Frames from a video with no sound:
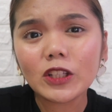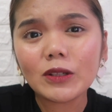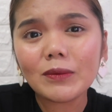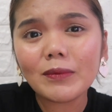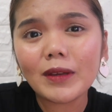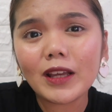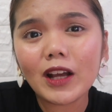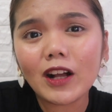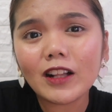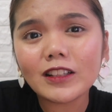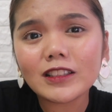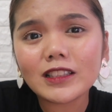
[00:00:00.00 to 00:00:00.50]
you
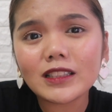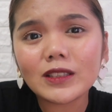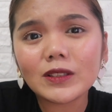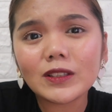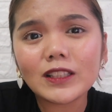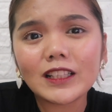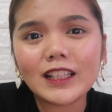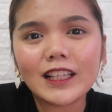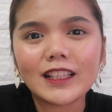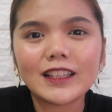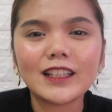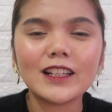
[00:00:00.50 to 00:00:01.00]
may
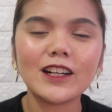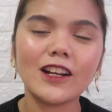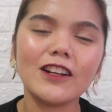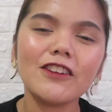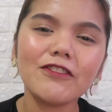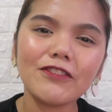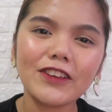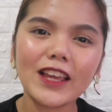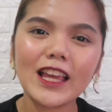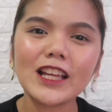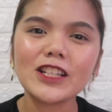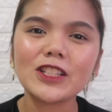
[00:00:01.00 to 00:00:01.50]
also click the
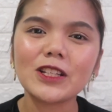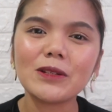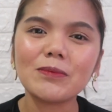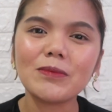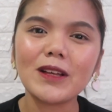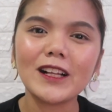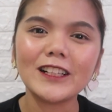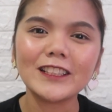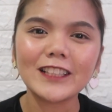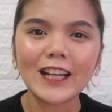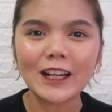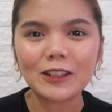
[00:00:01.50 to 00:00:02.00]
notification
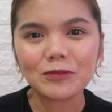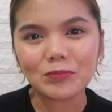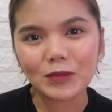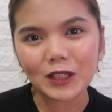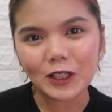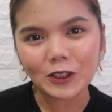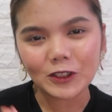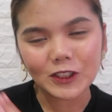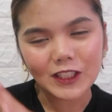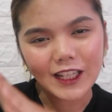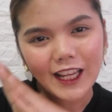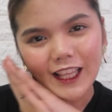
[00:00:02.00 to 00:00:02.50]
bell down
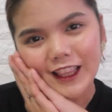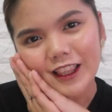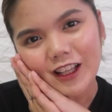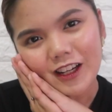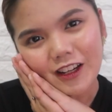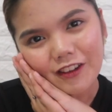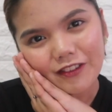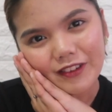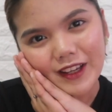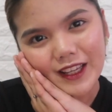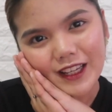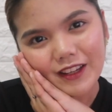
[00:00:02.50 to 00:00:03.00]
below to get
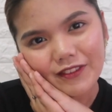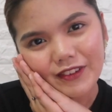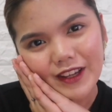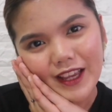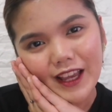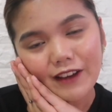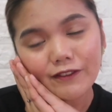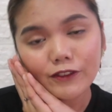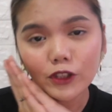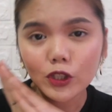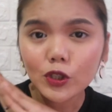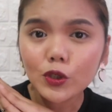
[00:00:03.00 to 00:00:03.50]
notified if I
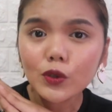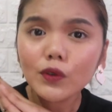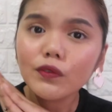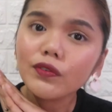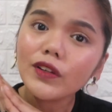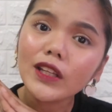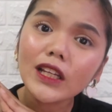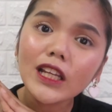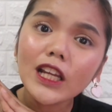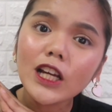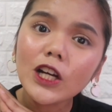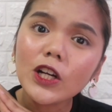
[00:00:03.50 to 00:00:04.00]
have new
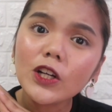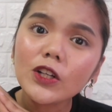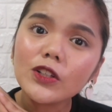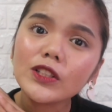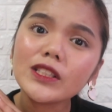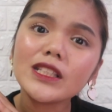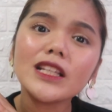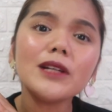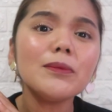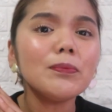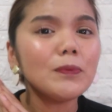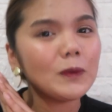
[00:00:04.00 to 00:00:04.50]

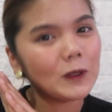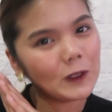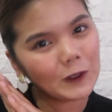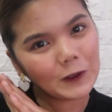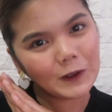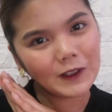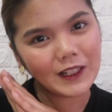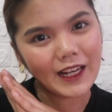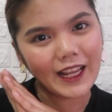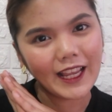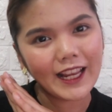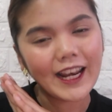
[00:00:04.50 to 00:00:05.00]
videos
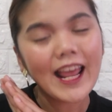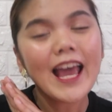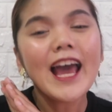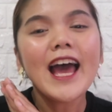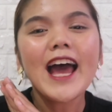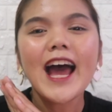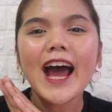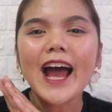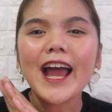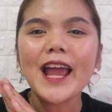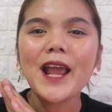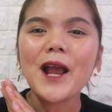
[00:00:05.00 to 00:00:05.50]
uploaded.
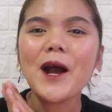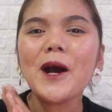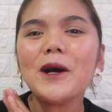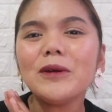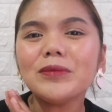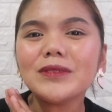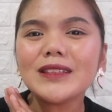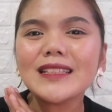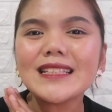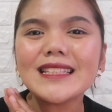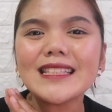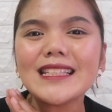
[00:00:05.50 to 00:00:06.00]
I
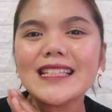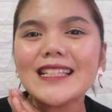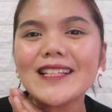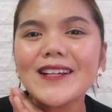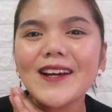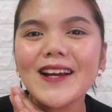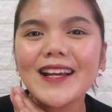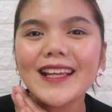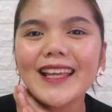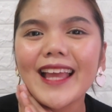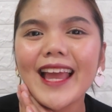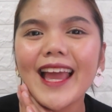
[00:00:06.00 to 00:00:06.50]
hope to see
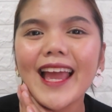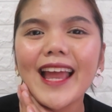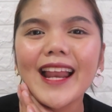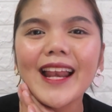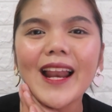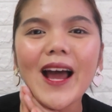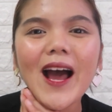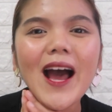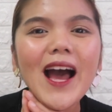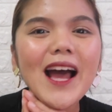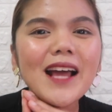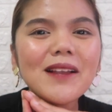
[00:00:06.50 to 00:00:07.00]
you
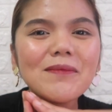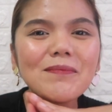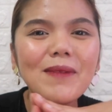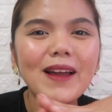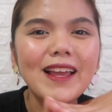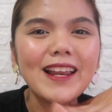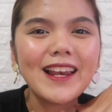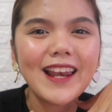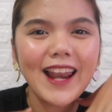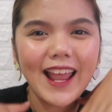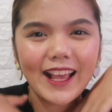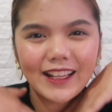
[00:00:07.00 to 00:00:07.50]
again on
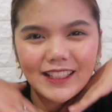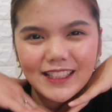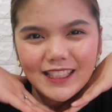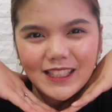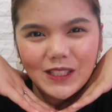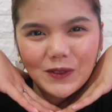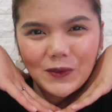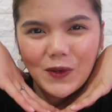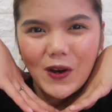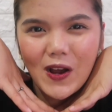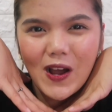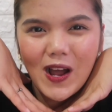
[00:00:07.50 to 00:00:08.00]
my
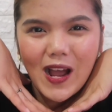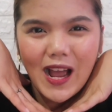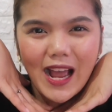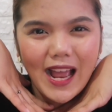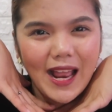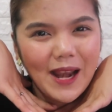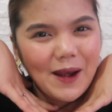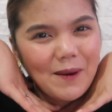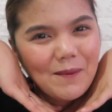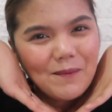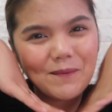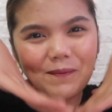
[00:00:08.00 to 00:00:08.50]
next
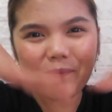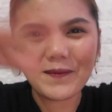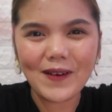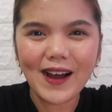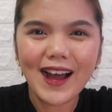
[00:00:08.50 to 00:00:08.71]
one.